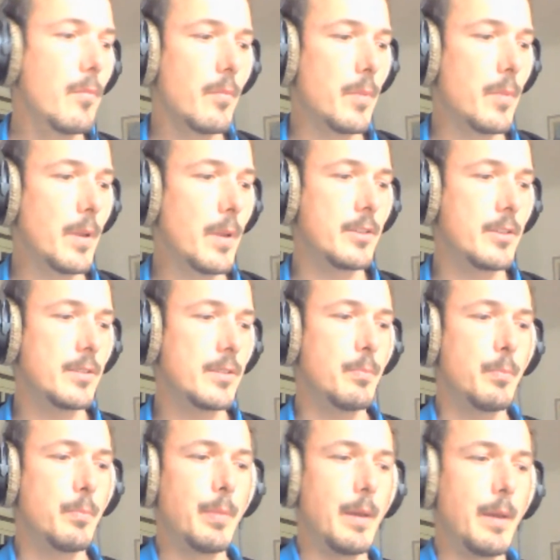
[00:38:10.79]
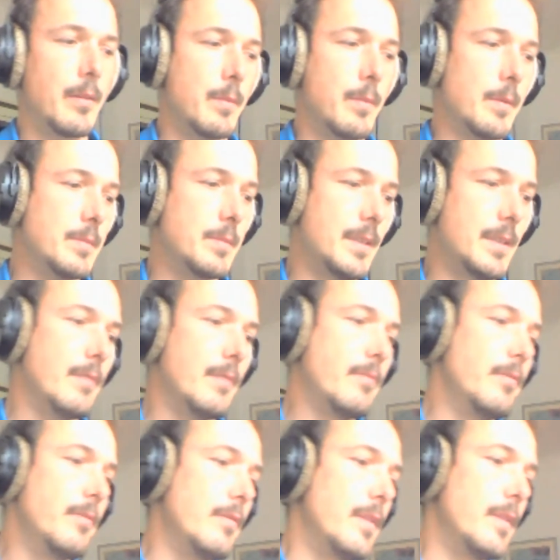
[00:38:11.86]
But I'll just ping them and see
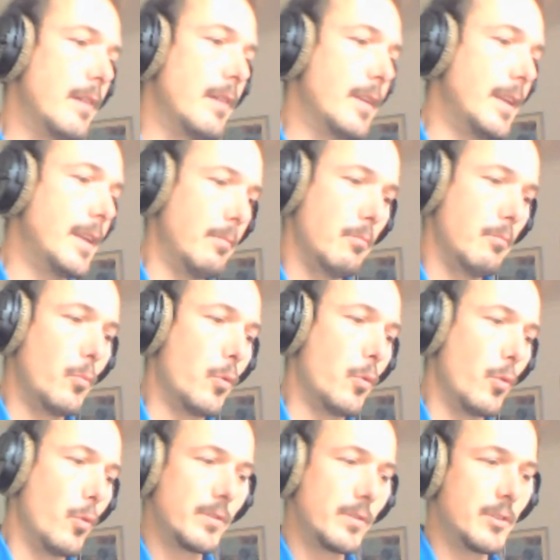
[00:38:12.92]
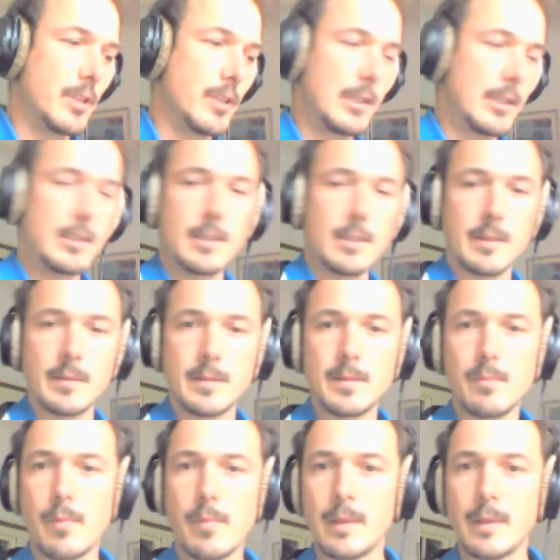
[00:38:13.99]
if they have any more suggestions,
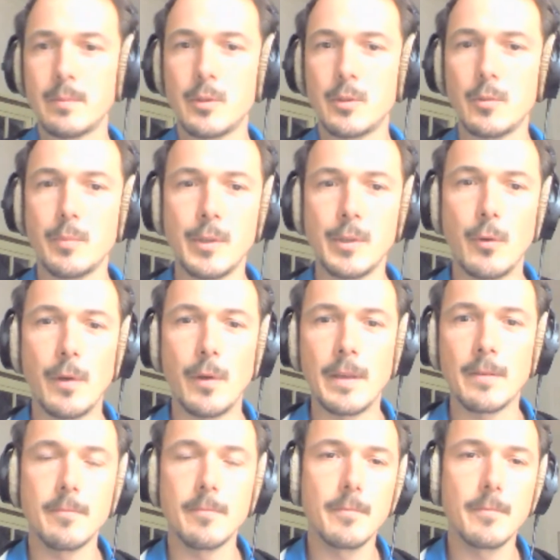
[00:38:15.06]
things we should be doing.